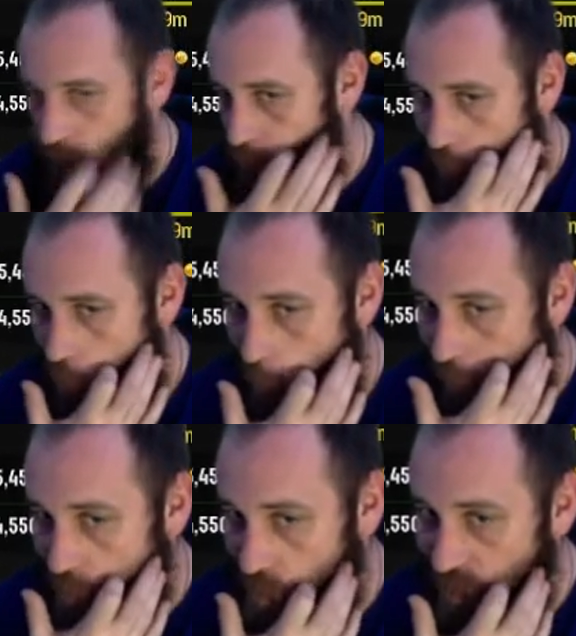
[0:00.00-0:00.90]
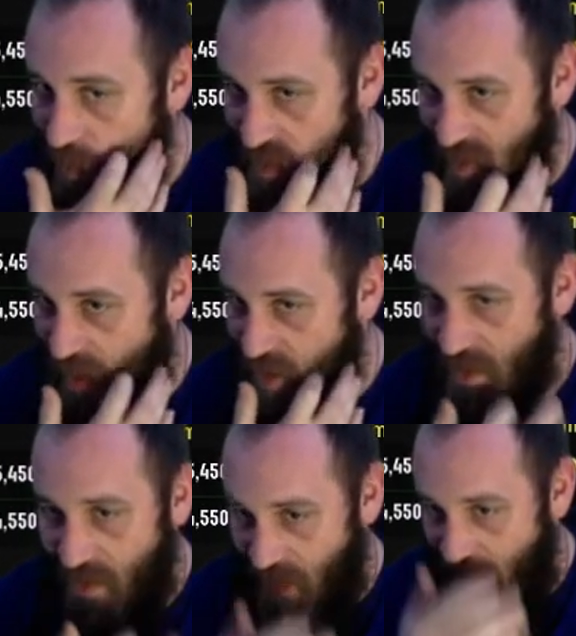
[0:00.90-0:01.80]
So they're about at
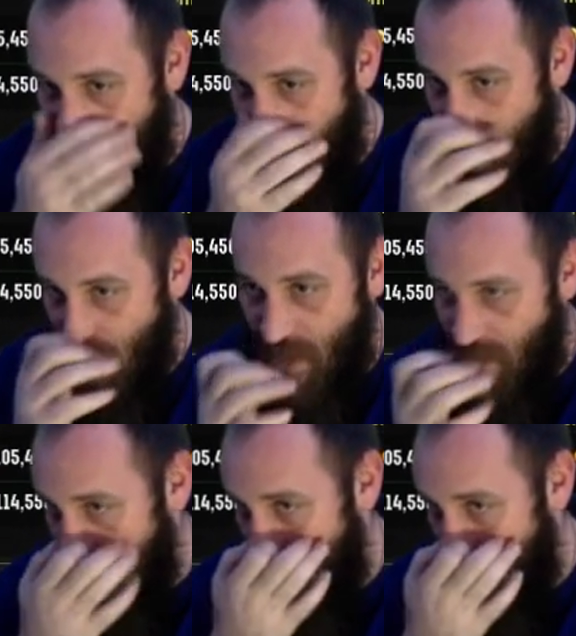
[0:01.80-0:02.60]
the same as they